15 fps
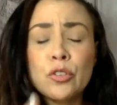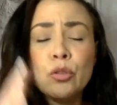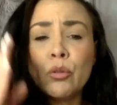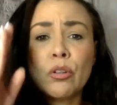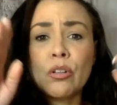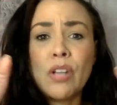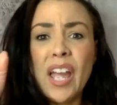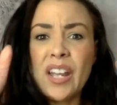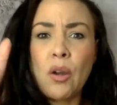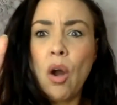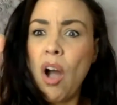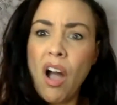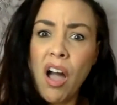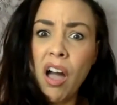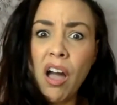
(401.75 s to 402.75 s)
you are like,
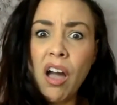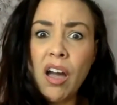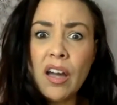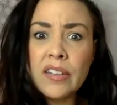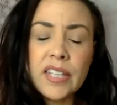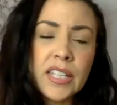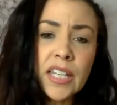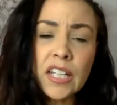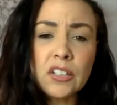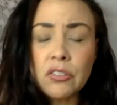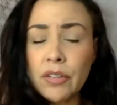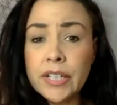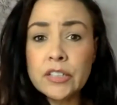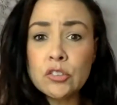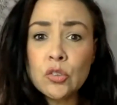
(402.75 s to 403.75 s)
they get
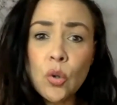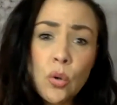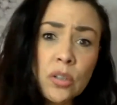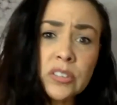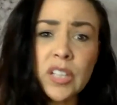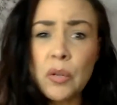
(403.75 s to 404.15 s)
great scores.